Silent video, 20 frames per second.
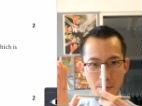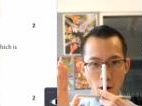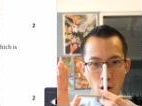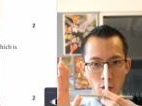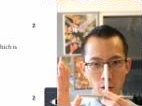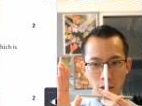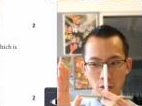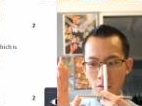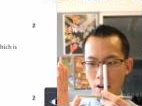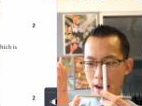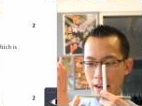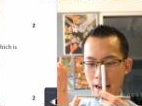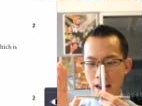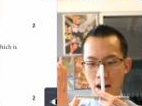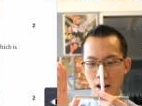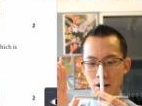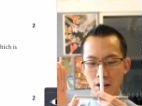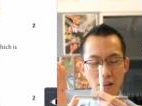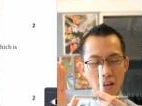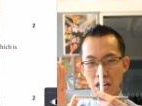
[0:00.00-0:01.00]
holding right
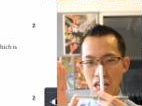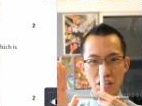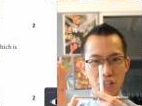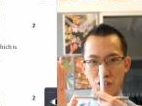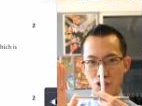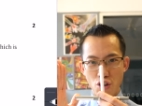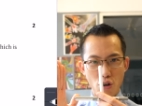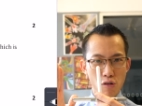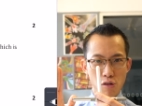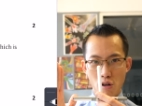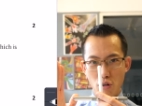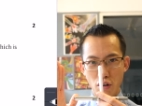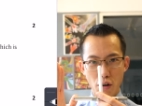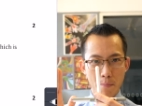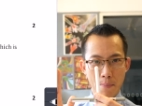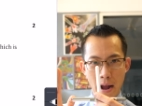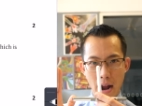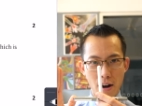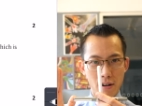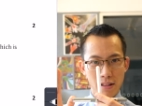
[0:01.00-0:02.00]
now is no longer
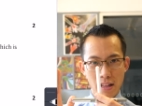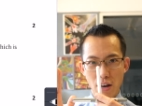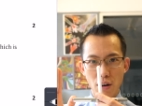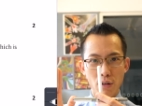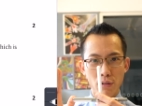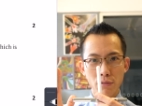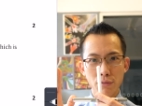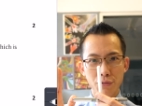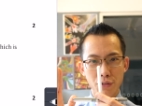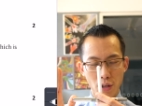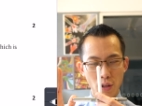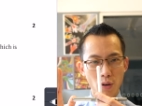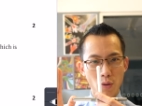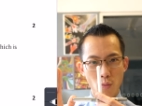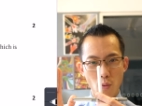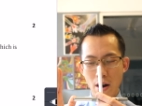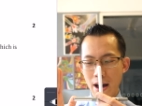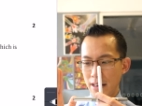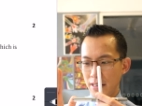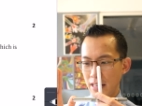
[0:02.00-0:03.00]
parallel to the
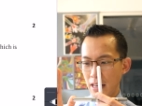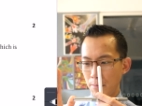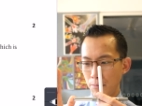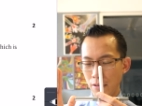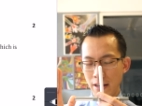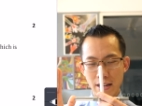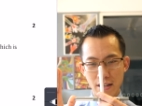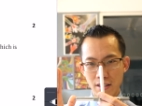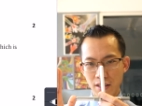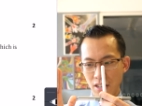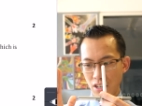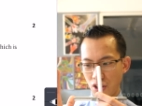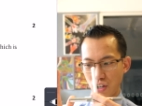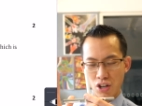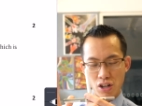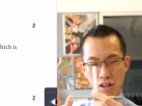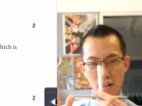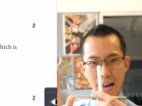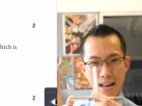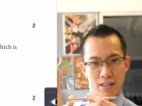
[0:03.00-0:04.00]
YZ plane. It's going to
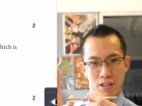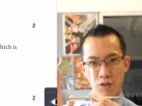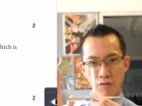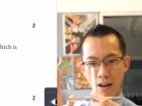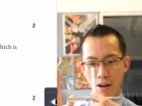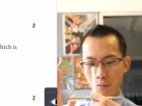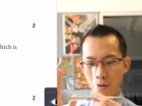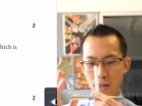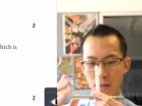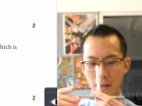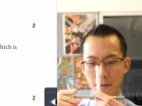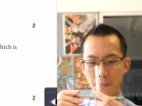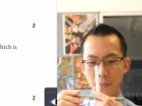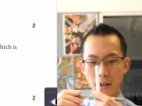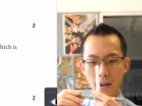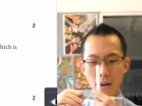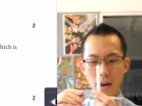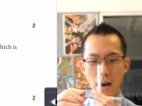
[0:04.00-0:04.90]
collide straight with it.